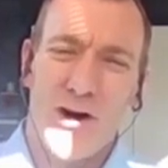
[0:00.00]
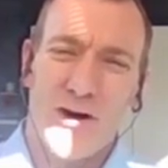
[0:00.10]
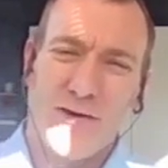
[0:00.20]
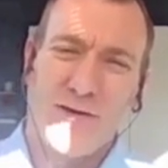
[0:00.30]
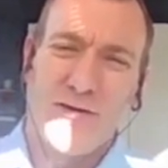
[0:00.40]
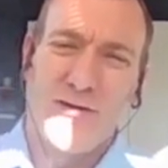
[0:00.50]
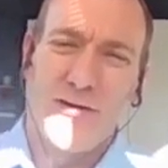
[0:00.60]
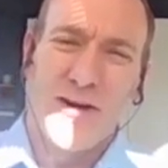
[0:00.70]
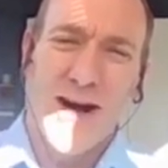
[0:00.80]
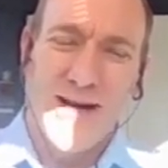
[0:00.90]
marketers
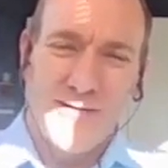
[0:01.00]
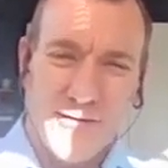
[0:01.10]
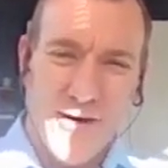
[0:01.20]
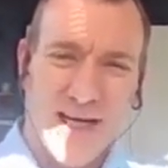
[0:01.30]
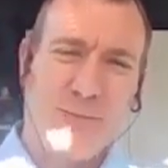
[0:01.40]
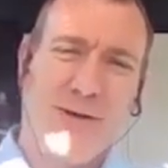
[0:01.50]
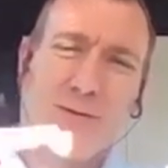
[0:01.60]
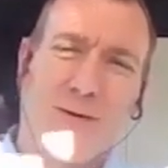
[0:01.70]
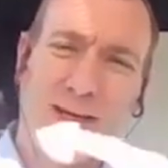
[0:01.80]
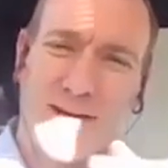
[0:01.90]
should kind of trying to
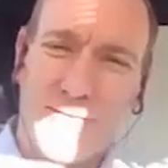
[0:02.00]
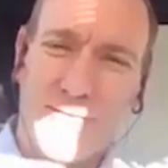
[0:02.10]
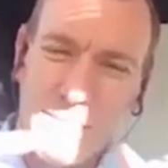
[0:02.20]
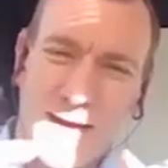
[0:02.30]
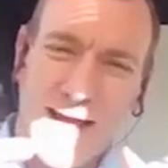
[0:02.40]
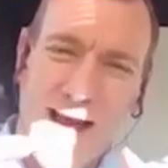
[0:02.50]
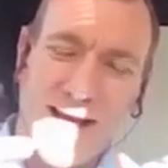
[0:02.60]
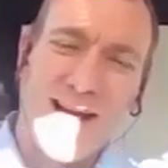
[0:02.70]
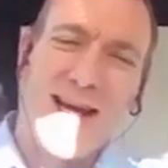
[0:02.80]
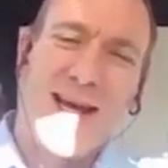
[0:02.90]
be sort of flipping
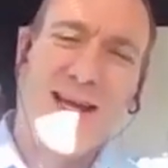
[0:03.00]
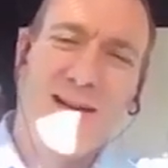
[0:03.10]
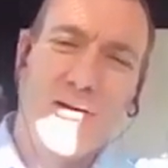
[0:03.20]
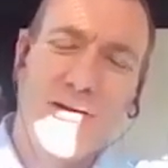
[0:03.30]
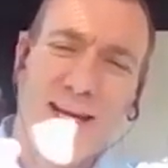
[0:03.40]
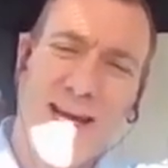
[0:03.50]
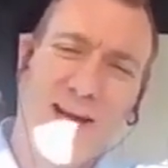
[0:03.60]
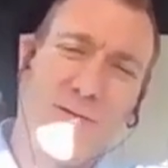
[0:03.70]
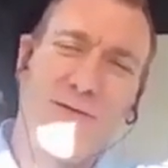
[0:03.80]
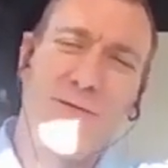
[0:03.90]
that and looking
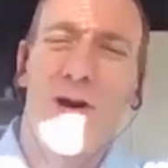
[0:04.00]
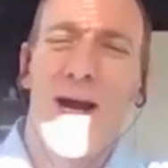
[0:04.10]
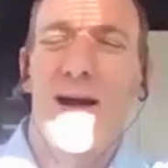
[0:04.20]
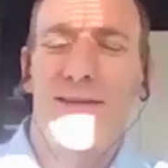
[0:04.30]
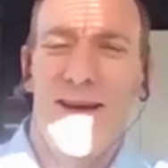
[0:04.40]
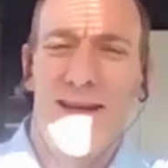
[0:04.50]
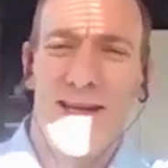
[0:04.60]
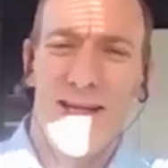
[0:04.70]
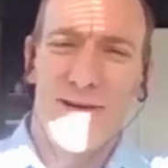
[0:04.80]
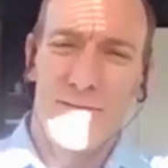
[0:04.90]
at it sort of more outside
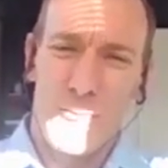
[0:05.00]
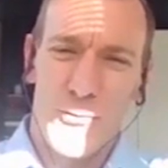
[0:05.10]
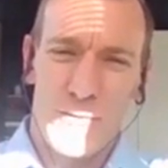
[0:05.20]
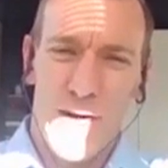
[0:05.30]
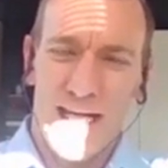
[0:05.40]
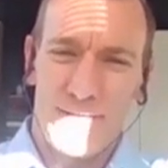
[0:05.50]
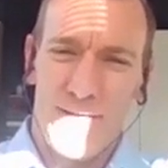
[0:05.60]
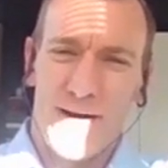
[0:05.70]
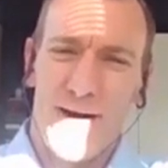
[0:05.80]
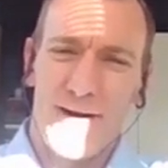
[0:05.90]
in, like from the
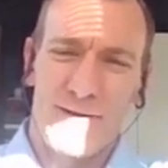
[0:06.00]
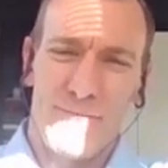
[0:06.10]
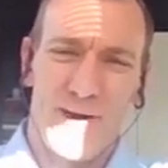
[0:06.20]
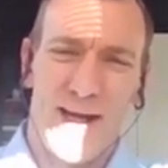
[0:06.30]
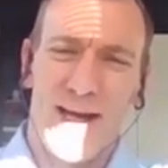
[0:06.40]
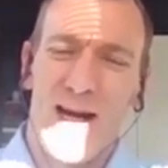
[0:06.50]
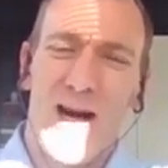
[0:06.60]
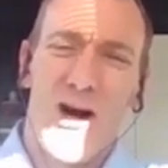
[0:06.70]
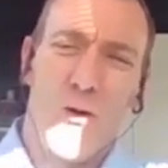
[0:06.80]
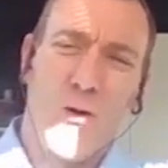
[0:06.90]
perspective of the customer. Like,
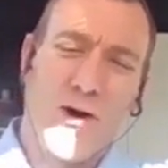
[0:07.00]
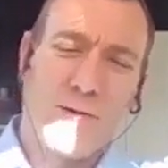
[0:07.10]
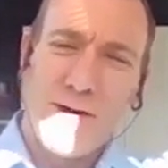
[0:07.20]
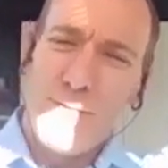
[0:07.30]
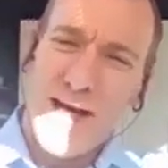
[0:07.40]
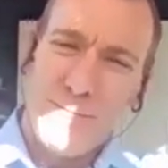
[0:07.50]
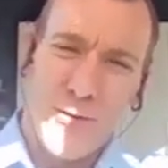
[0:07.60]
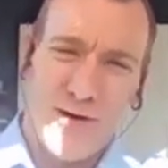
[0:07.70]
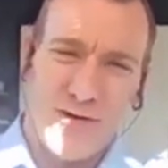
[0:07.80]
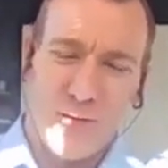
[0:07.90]
what are my
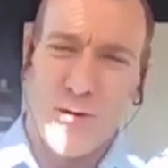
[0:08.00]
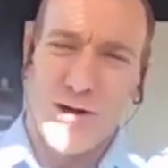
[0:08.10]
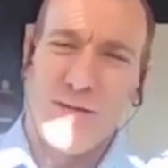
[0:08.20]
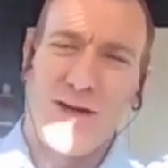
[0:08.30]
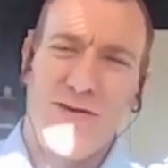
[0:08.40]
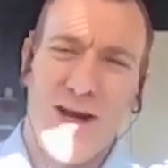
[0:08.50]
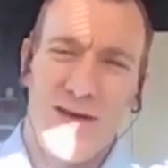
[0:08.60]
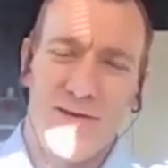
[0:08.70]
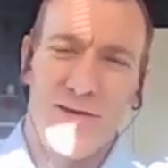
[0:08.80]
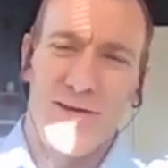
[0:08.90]
pain points? What are my
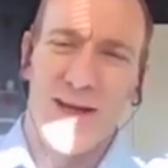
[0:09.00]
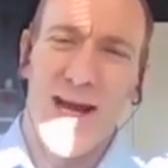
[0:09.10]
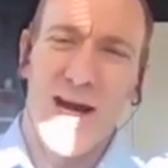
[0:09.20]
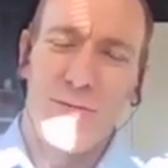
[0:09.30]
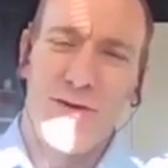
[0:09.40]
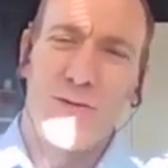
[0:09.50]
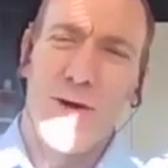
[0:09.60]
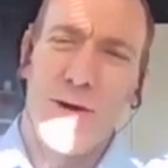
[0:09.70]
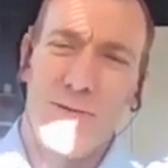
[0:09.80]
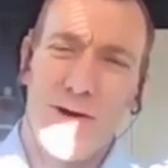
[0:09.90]
challenges? Like, how would this
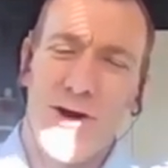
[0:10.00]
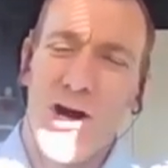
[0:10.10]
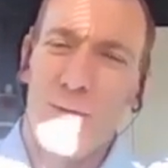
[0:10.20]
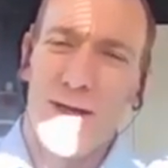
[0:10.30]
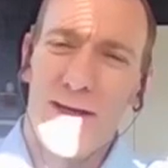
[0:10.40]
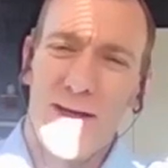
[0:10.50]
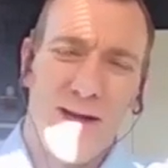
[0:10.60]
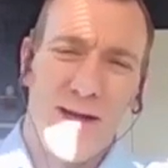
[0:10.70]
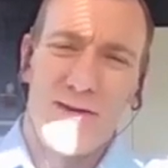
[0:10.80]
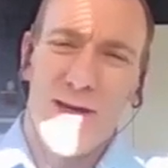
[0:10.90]
webinar help me
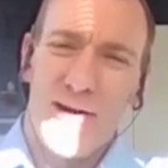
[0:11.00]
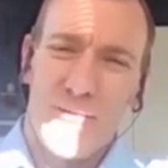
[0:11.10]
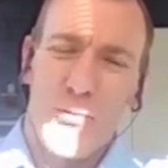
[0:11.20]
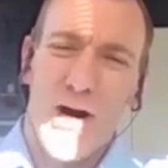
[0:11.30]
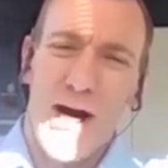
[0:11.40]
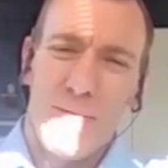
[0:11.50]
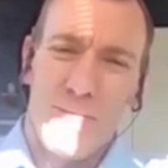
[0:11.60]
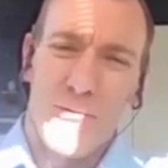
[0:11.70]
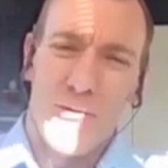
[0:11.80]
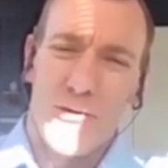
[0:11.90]
solve a
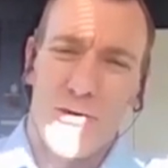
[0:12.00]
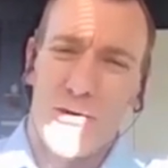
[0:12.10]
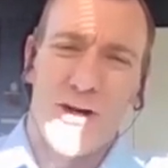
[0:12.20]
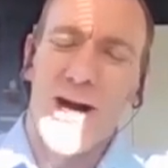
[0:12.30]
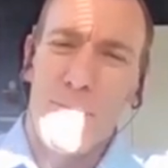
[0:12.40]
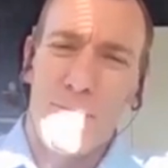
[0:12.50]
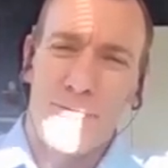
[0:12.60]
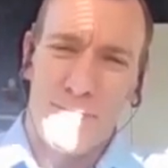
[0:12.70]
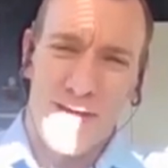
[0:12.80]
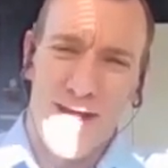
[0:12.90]
problem or
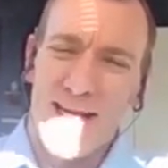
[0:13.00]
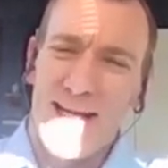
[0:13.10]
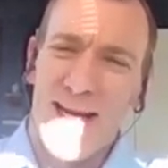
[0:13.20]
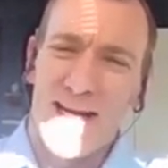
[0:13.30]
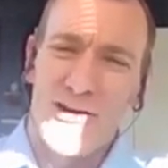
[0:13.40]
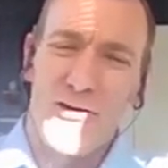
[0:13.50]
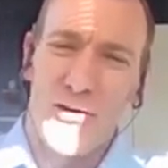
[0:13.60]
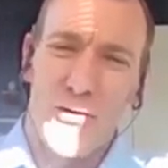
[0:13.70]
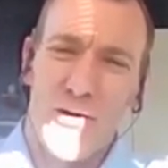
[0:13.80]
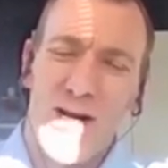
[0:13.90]
accomplish something that I can't
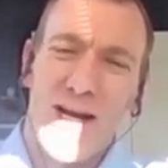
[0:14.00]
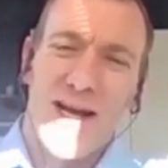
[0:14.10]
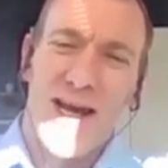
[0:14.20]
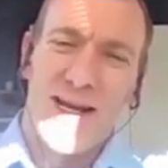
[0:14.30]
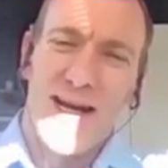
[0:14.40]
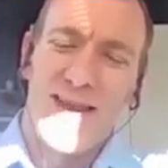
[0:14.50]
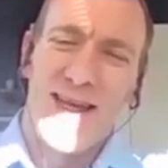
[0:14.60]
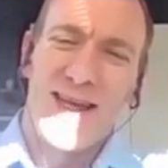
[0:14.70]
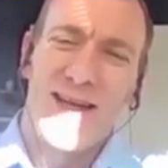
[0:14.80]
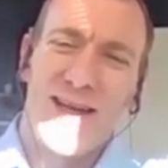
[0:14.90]
do? And I
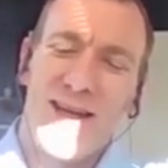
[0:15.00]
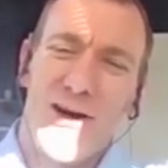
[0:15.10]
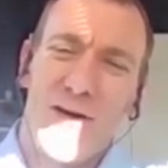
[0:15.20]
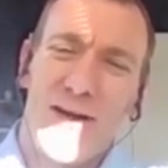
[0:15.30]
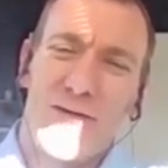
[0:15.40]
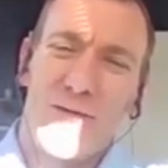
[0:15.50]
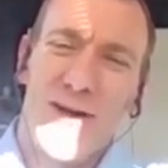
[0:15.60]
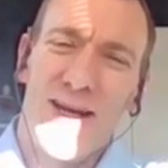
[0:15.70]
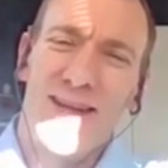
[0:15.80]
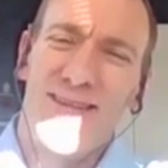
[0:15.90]
think that it's
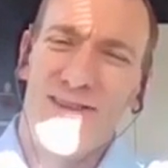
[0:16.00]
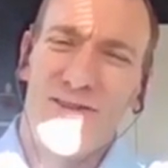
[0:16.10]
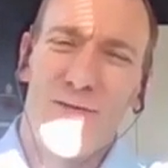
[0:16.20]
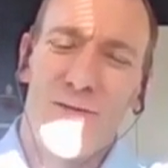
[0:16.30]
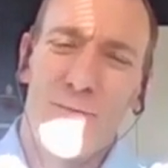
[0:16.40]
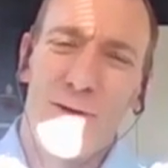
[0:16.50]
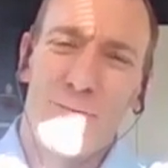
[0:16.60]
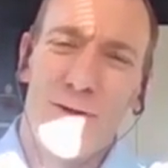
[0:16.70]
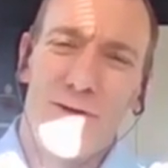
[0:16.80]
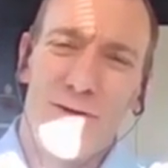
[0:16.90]
really essential for
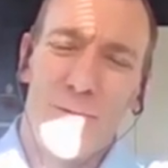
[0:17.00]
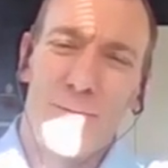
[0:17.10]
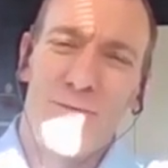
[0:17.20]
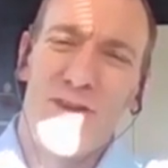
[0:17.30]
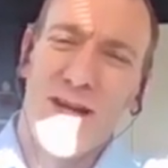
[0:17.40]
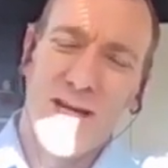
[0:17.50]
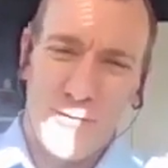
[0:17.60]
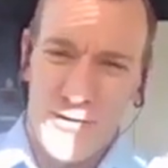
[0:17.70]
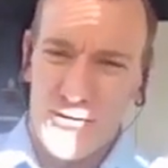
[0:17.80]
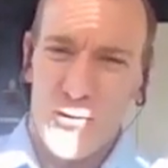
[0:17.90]
people to kind
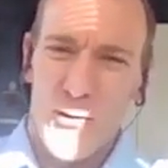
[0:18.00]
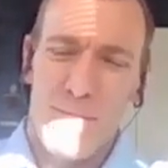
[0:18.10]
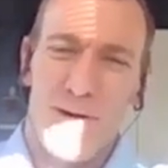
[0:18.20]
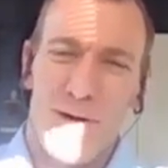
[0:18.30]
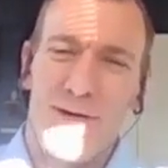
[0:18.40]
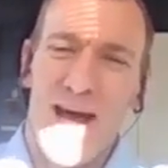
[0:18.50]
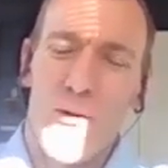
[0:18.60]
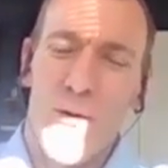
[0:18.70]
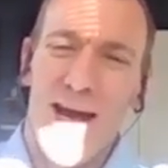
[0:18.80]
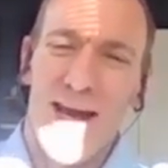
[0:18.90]
of position webinars
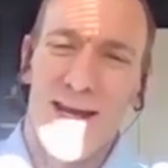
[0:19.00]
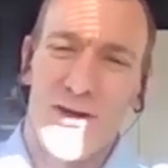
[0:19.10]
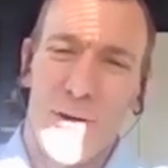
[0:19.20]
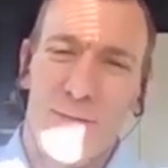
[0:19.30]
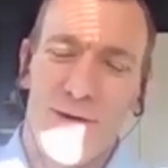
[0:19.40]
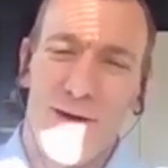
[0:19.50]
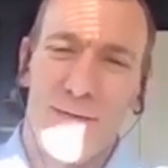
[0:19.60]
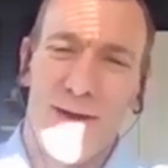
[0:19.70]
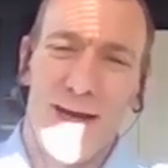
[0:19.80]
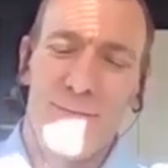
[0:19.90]
that way in terms
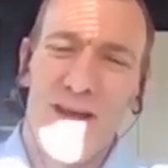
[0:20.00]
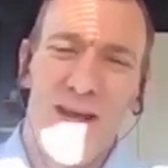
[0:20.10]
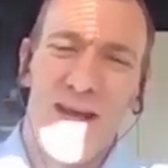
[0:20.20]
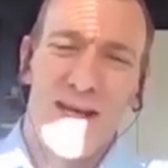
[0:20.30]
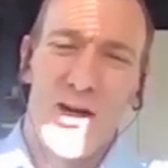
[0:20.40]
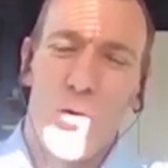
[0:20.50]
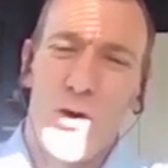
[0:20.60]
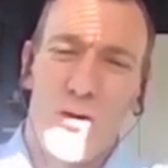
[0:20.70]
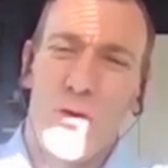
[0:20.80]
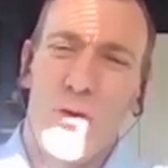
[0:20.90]
of like,
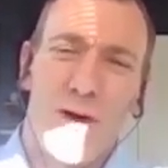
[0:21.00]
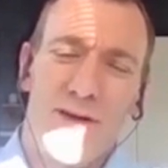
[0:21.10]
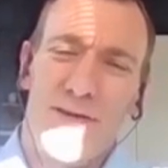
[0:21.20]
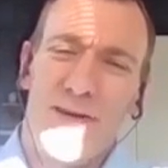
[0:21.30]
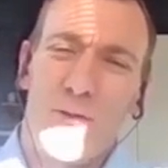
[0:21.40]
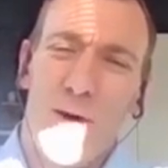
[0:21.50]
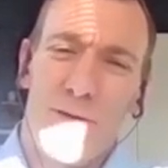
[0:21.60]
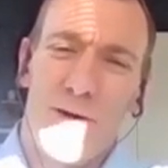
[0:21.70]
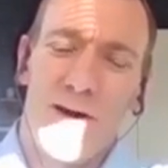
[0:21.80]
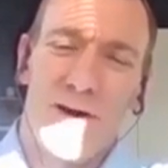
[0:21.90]
what is this
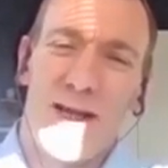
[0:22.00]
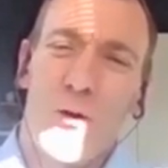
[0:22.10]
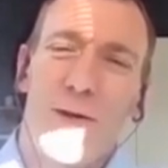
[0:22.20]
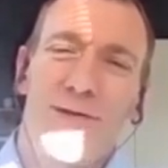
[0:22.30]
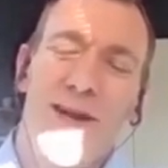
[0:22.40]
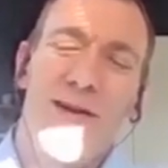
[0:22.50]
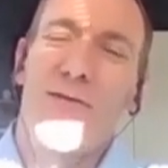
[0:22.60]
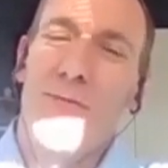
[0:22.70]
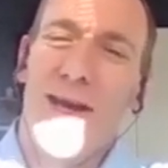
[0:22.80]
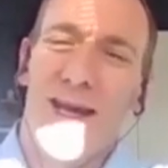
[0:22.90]
webinar, like what's in it
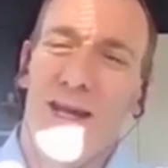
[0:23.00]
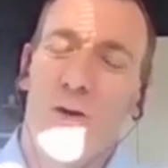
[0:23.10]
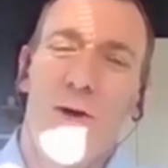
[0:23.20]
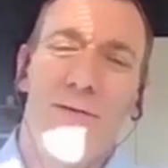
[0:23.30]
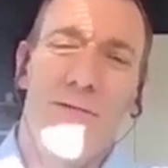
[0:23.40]
for me? Like